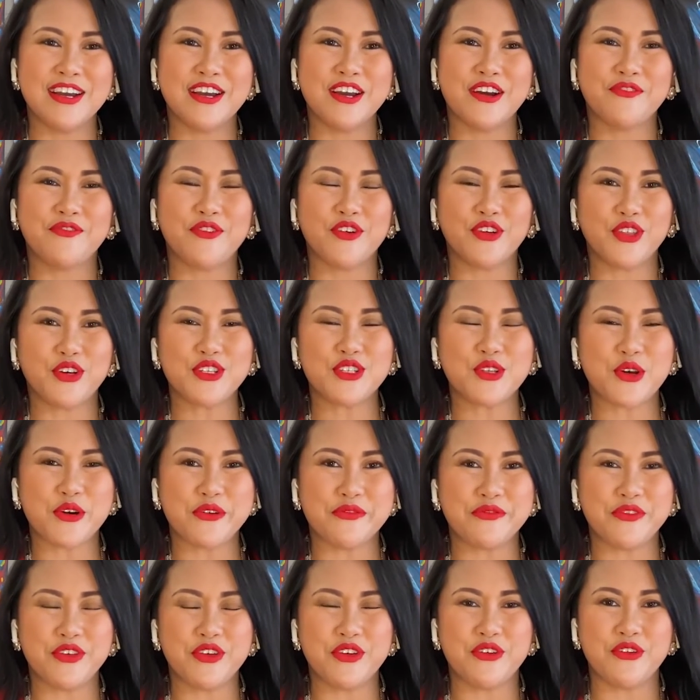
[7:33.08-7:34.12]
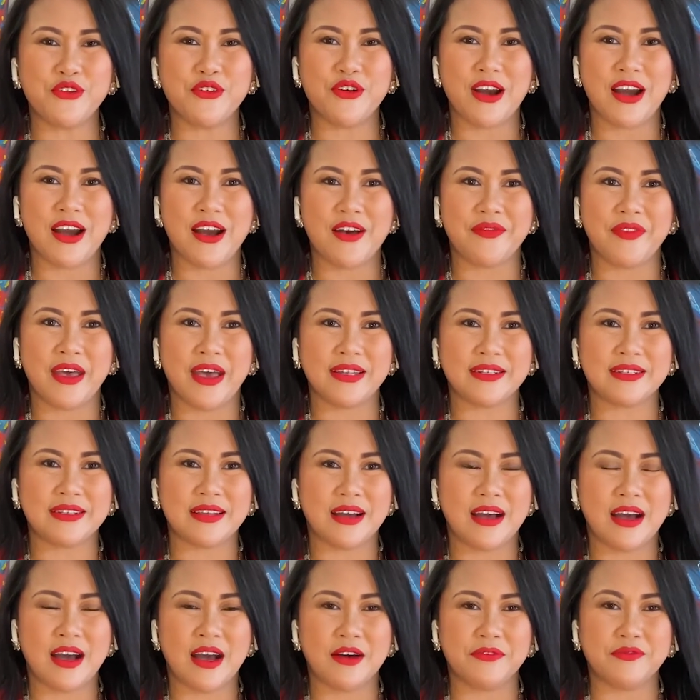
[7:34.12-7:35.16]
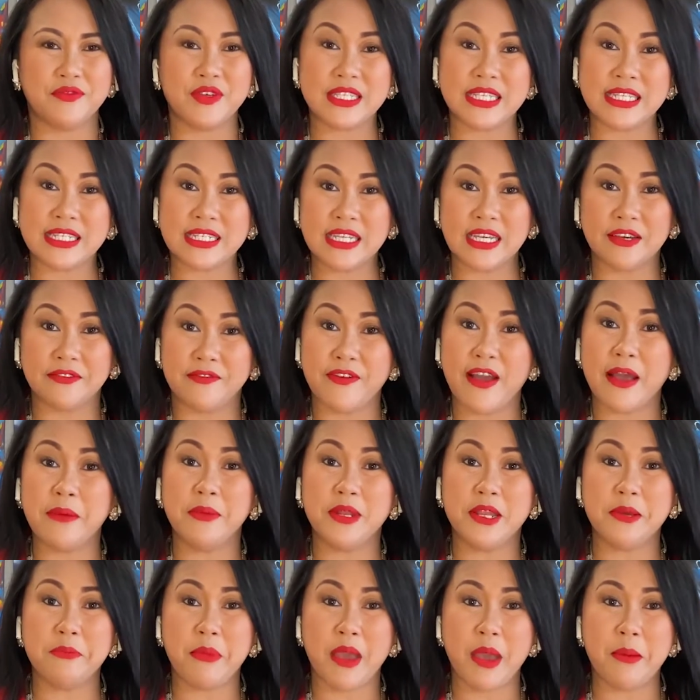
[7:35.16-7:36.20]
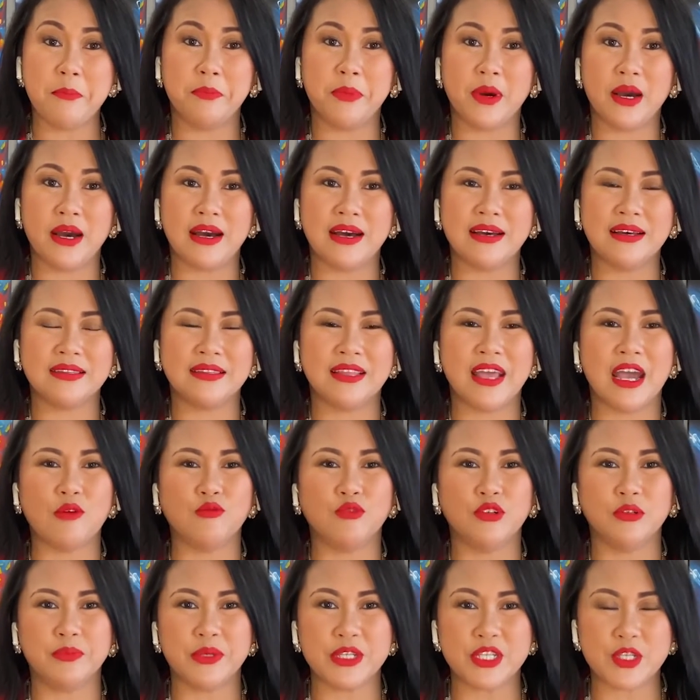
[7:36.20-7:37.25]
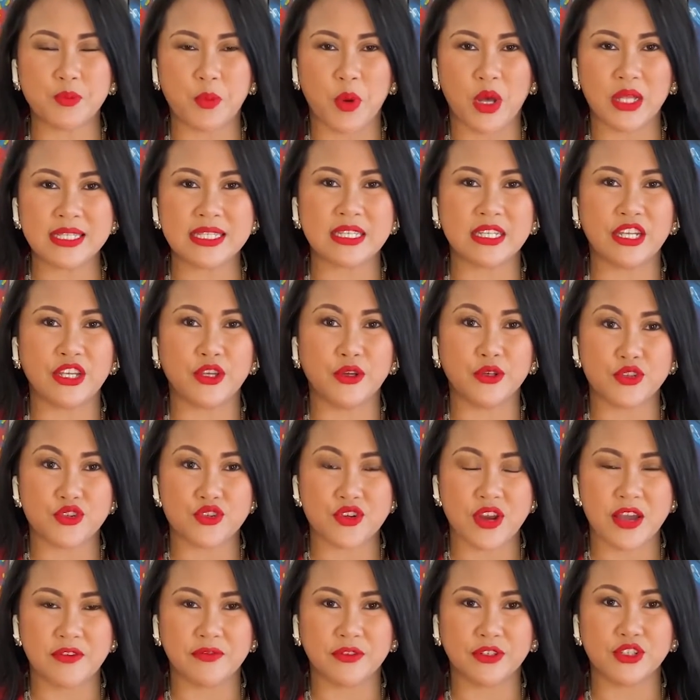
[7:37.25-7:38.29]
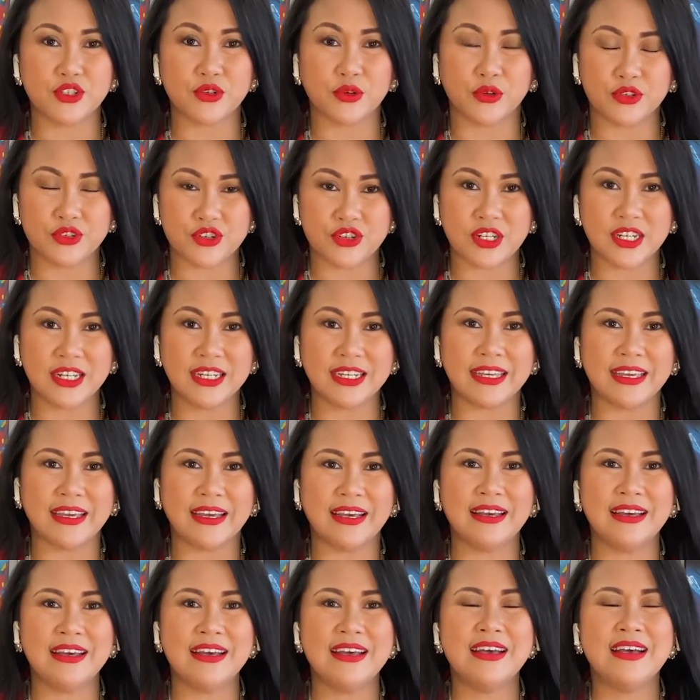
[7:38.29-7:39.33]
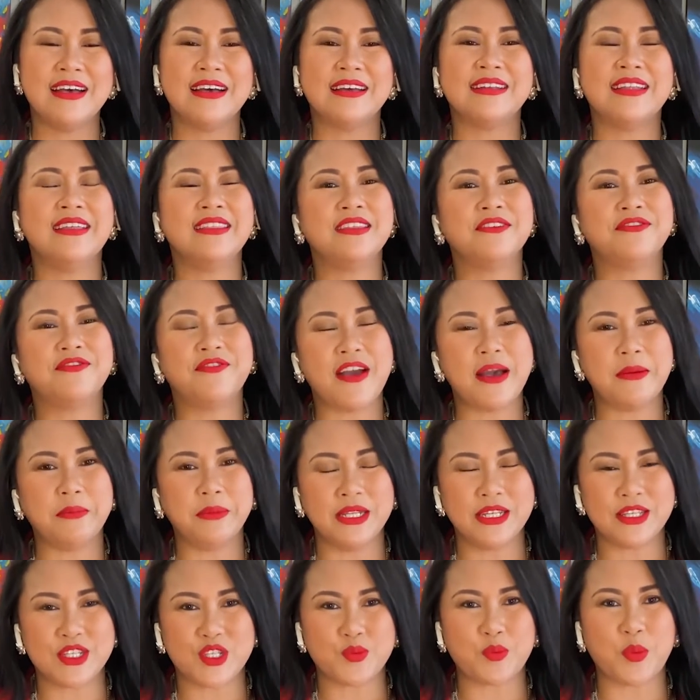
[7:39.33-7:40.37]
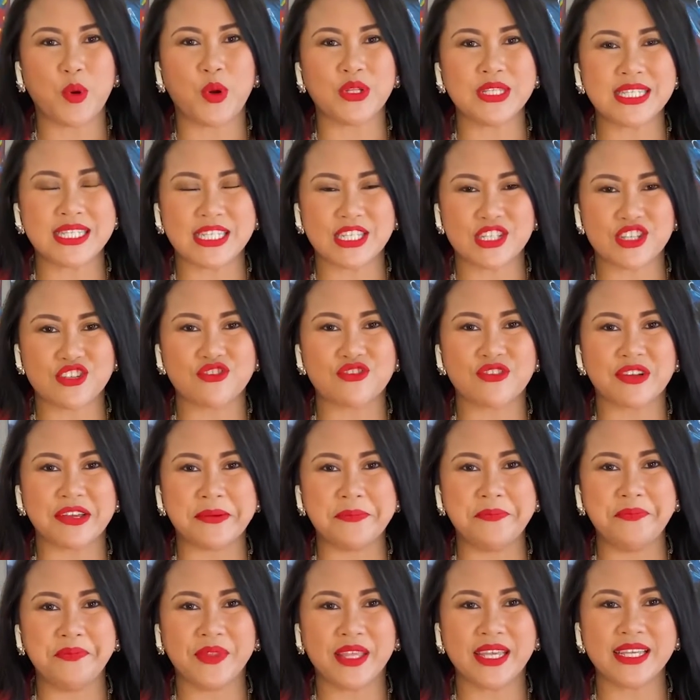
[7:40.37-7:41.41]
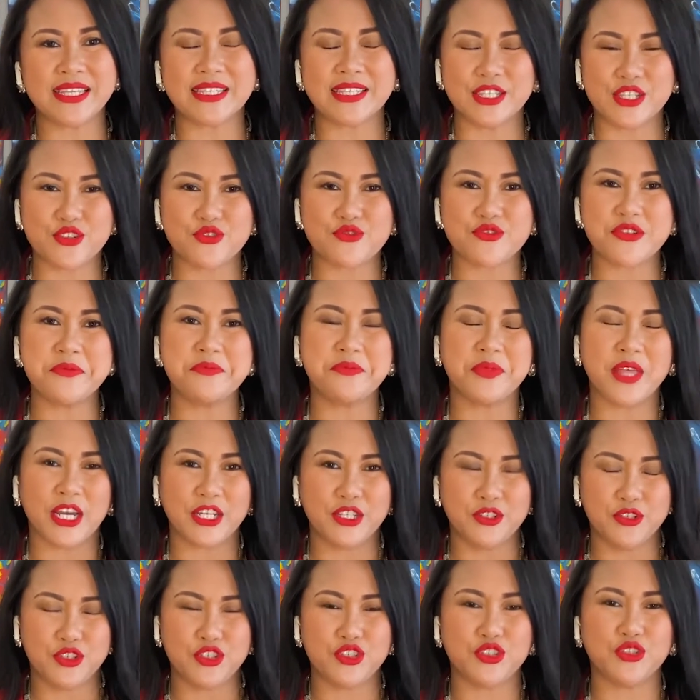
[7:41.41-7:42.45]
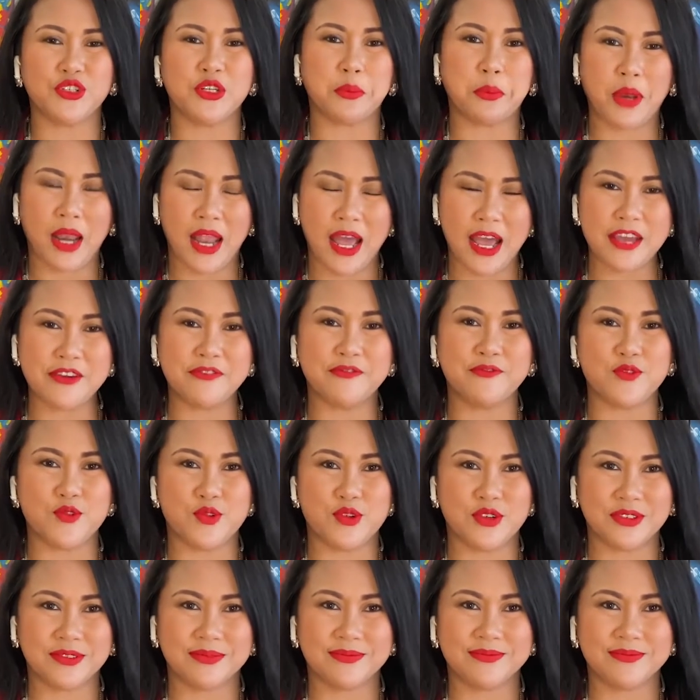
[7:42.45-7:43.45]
For those of you that are visiting a family member that will be sponsoring your travel to Australia, then the family sponsored stream is the stream that you should apply for.